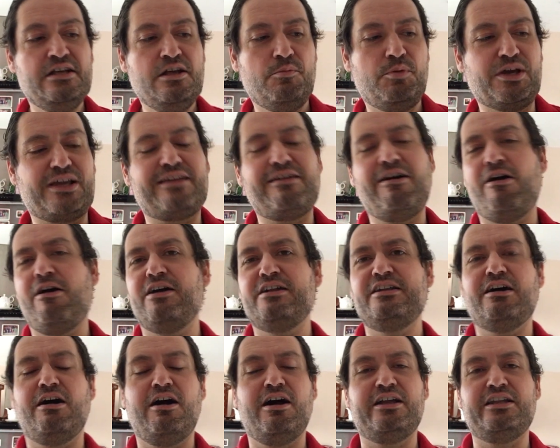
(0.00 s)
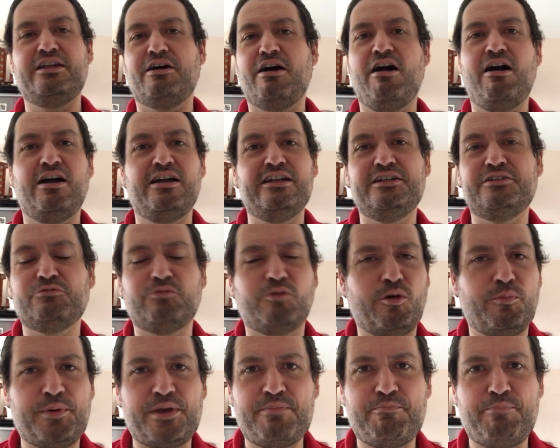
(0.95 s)
But Ireland
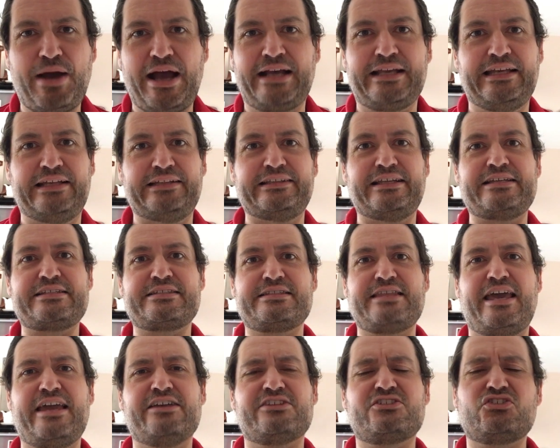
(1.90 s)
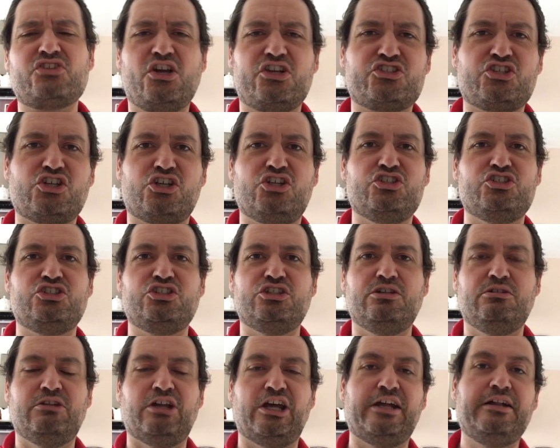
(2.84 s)
will be backing this. They are such a good
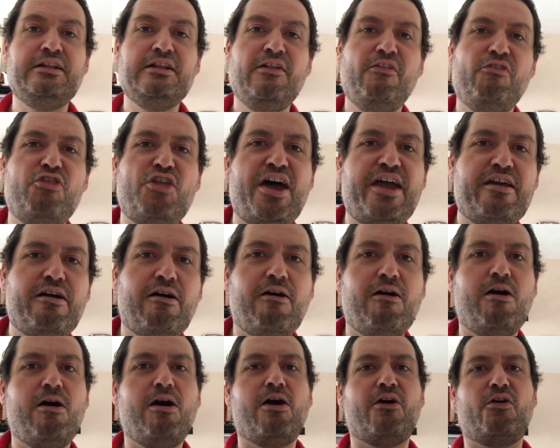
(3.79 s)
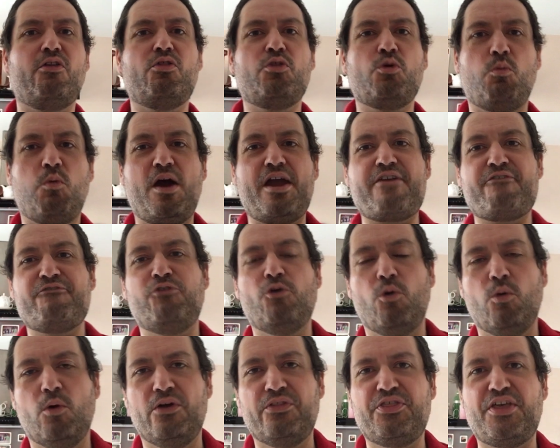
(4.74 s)
unit. They are the way
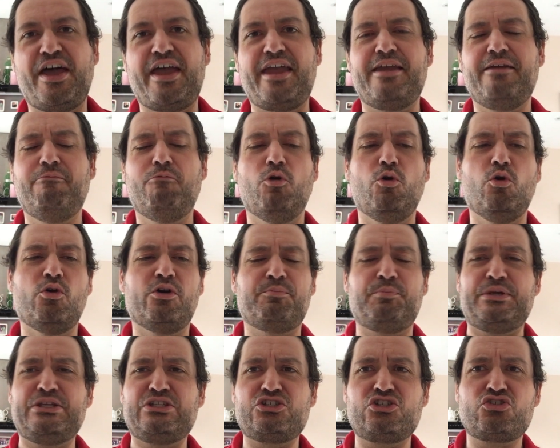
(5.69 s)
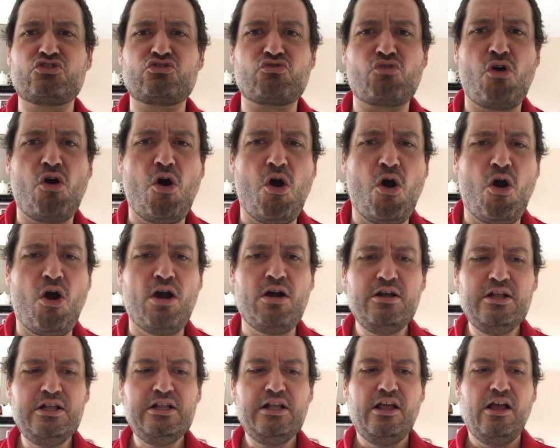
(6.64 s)
forward. They will be strong.
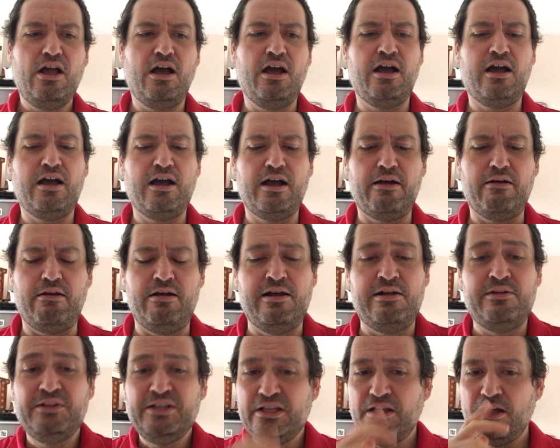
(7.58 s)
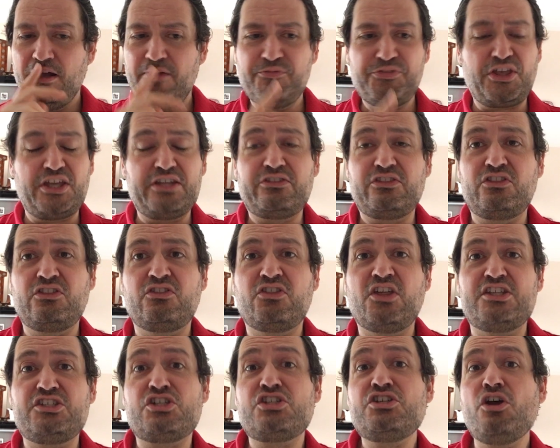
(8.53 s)

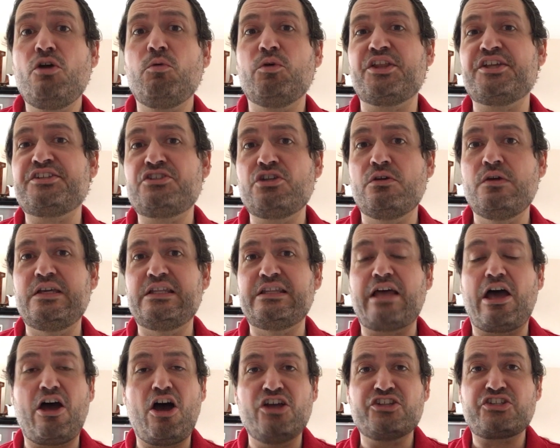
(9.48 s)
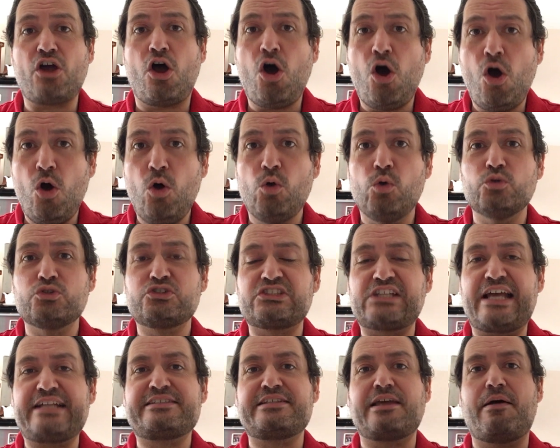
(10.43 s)
They just know what they're doing. That as a whole
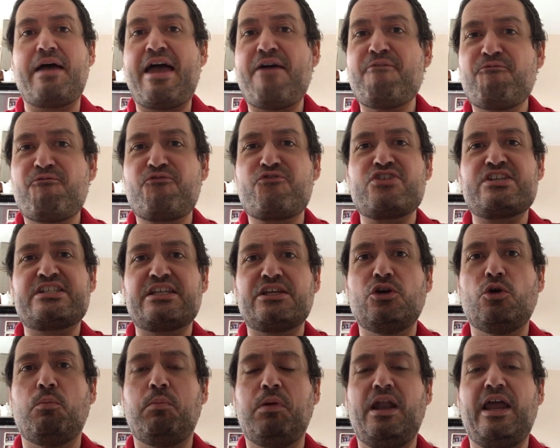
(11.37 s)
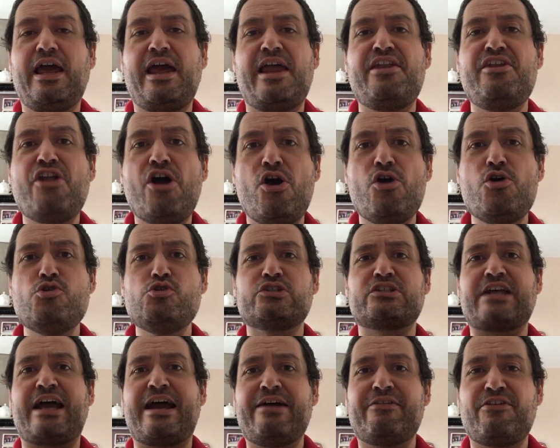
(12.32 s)
setter, every single player
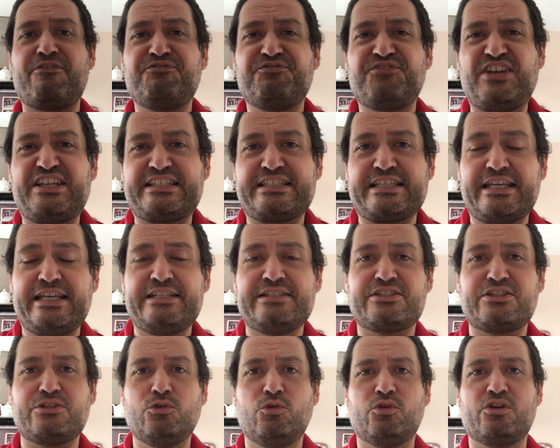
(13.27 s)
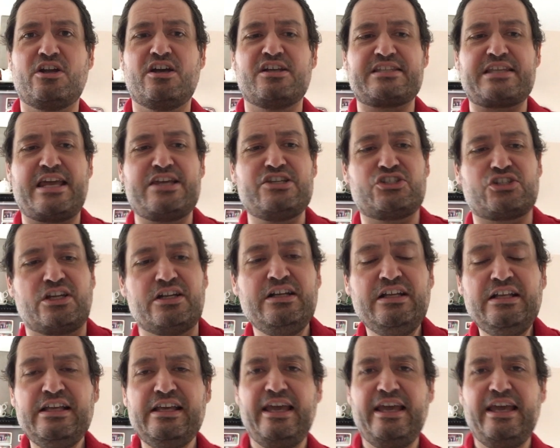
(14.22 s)
knows how they fit into the organisation.